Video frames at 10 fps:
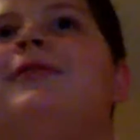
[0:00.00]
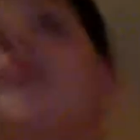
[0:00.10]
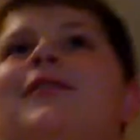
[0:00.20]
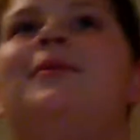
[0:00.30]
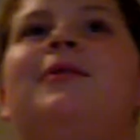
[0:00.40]

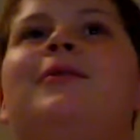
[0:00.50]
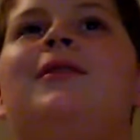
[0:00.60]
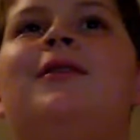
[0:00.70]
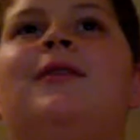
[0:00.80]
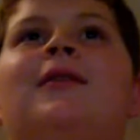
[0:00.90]
No, dude, I was
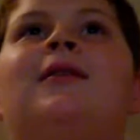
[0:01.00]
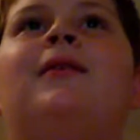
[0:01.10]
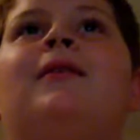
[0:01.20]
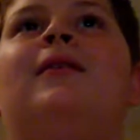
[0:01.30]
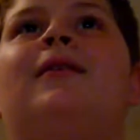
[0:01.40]
kidding.
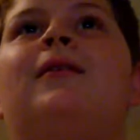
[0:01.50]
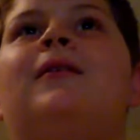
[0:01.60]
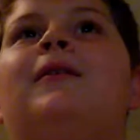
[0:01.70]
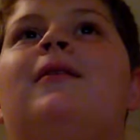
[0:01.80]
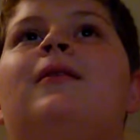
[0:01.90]
I
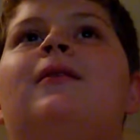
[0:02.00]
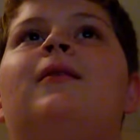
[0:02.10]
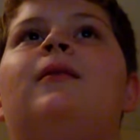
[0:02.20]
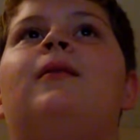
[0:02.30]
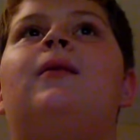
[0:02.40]
jumped in the
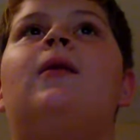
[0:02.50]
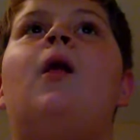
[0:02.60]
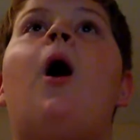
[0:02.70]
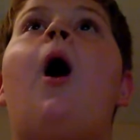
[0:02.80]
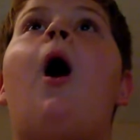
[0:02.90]
water.
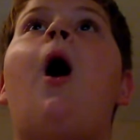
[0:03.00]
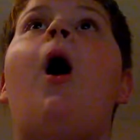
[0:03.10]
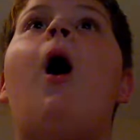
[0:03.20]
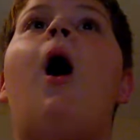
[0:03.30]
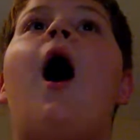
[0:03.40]

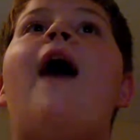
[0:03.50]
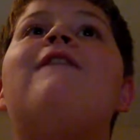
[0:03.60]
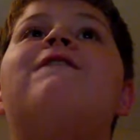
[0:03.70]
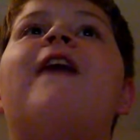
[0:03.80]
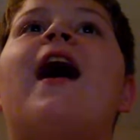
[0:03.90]
I
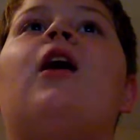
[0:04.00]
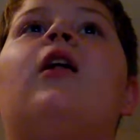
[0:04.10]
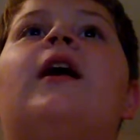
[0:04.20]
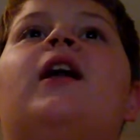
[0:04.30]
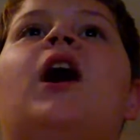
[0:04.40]
fell
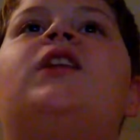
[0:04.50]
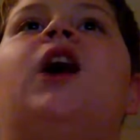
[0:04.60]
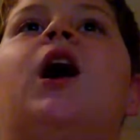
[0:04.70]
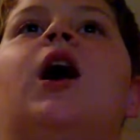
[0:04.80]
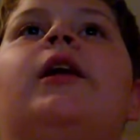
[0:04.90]
and I
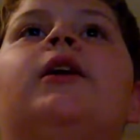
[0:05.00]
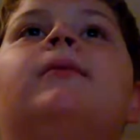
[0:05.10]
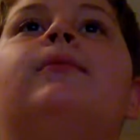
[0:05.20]
died.